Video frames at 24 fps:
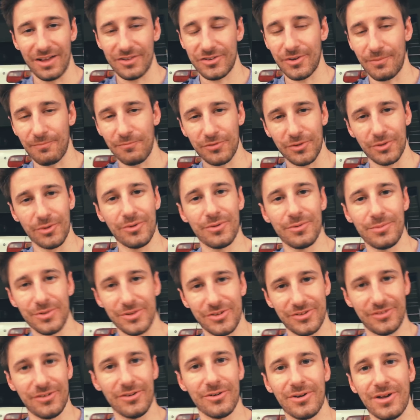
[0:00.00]
Some fluid
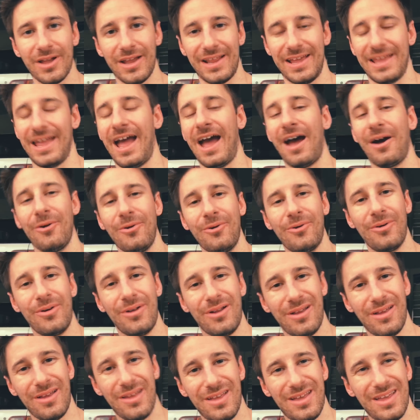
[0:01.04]
was still getting out,
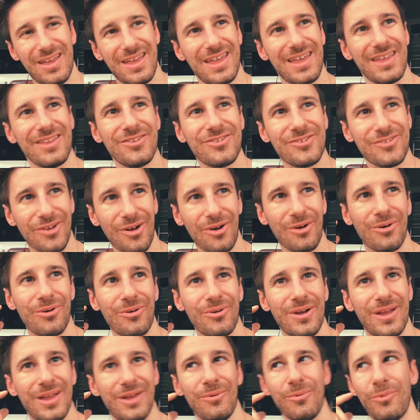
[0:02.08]
and
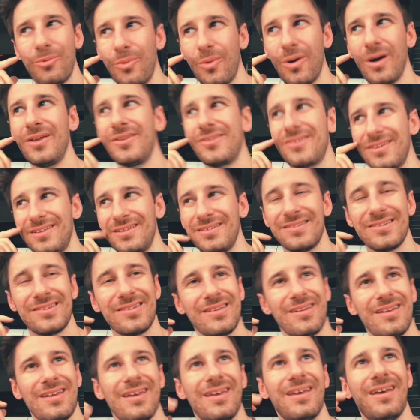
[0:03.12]
so it
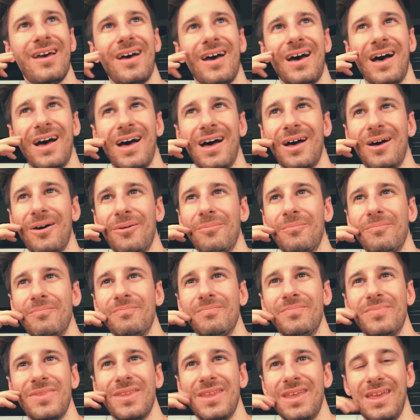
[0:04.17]
wasn't,
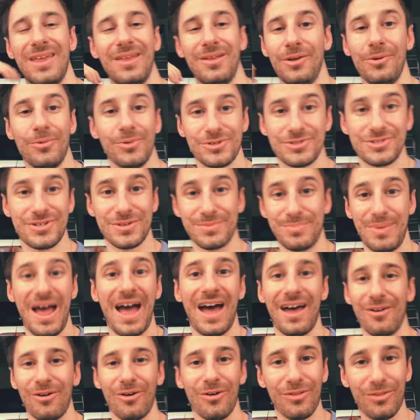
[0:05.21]
it was just
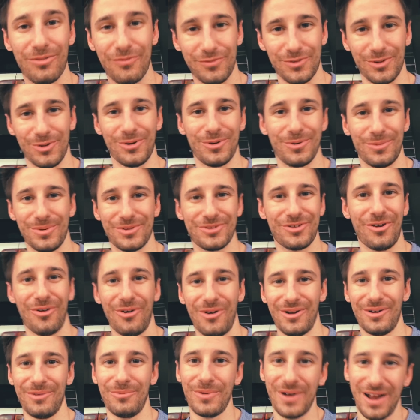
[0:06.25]
bad. All the fluid was
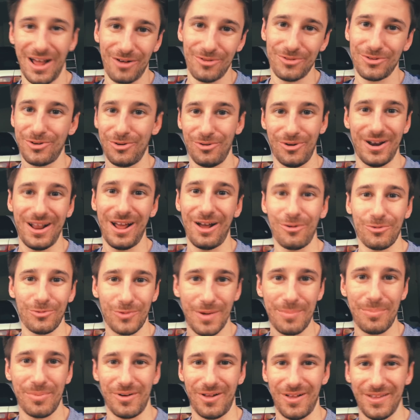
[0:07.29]
going when I was going out
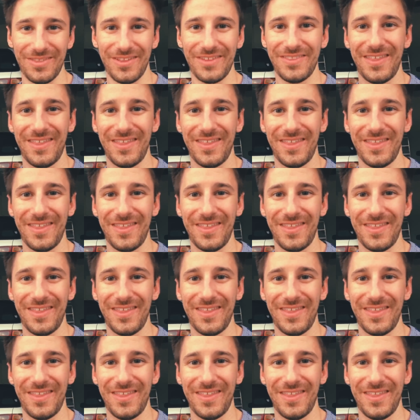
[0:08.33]
ripping on the